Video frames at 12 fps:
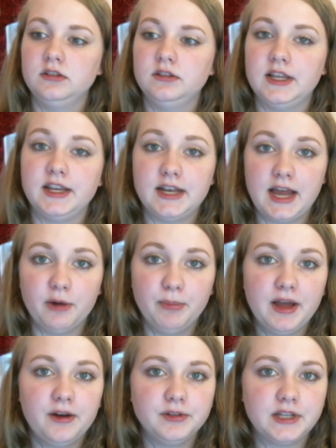They can help
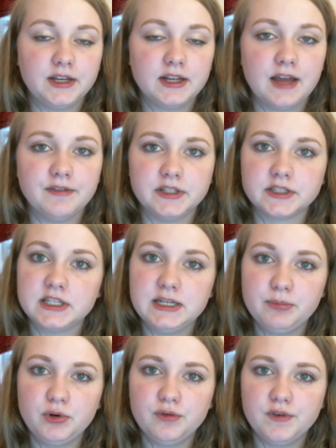out, like having
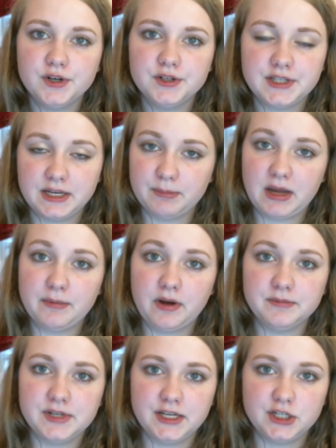sleepovers. Like, my
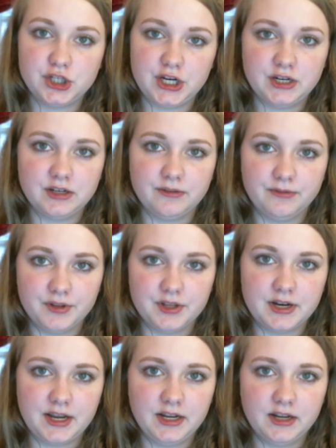mom takes Jaina for the
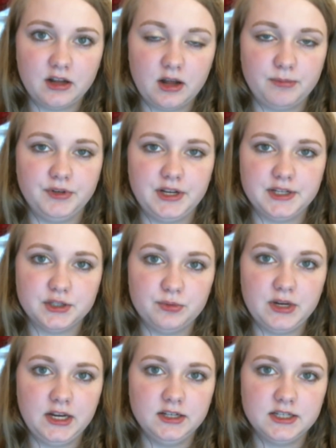night a couple nights a
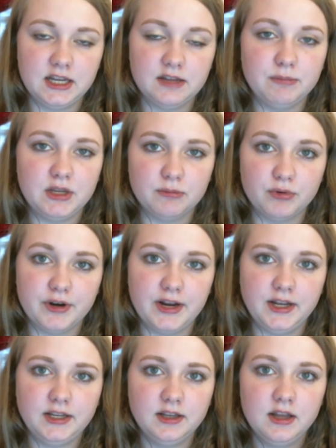week to give me a
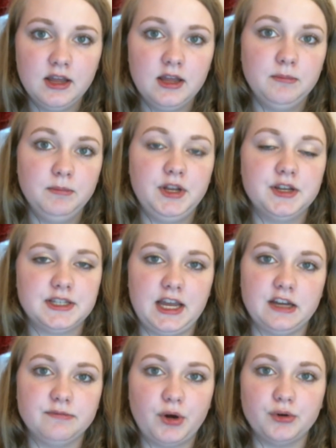break because I
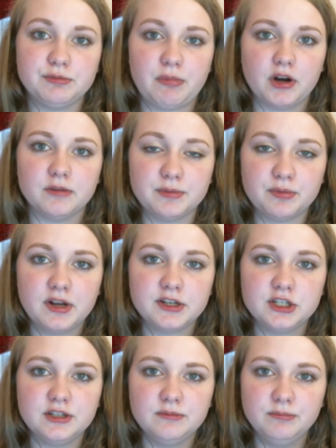have postpartum
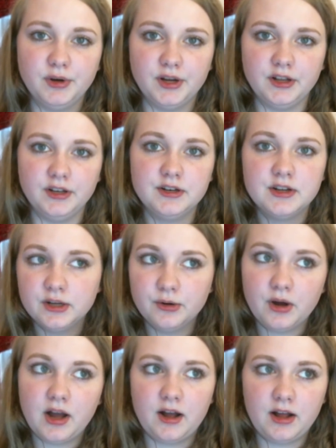depression, but
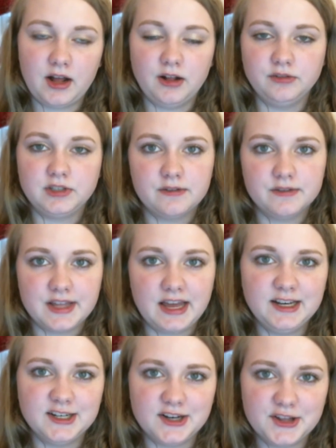I'll cover
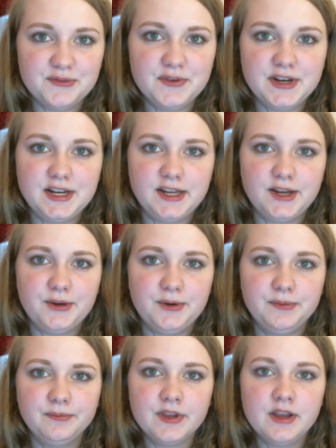that in another
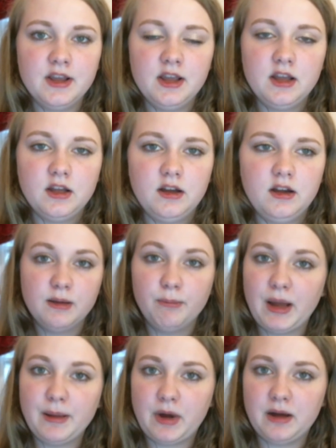video.
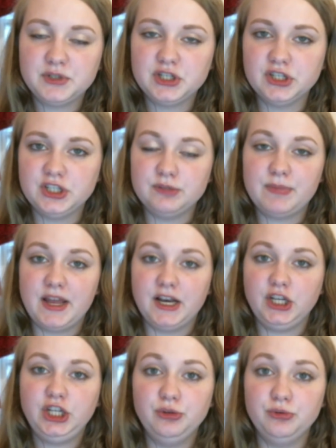My mom's just been a
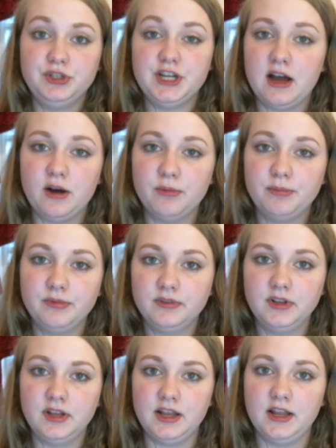huge help,
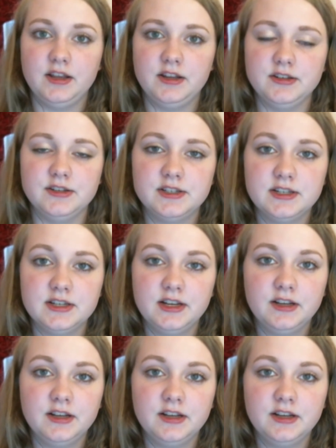and